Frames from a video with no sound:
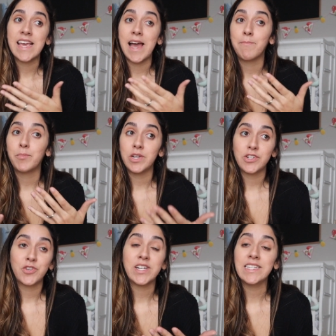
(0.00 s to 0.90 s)
I'm pretty
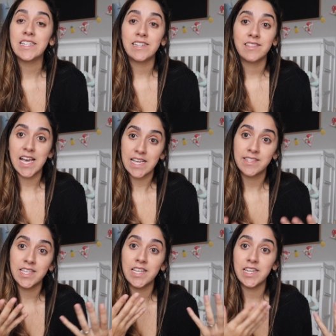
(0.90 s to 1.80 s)
sure he didn't like
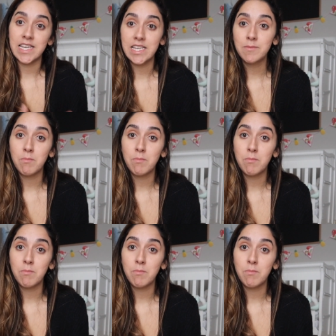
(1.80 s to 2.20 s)
seeing his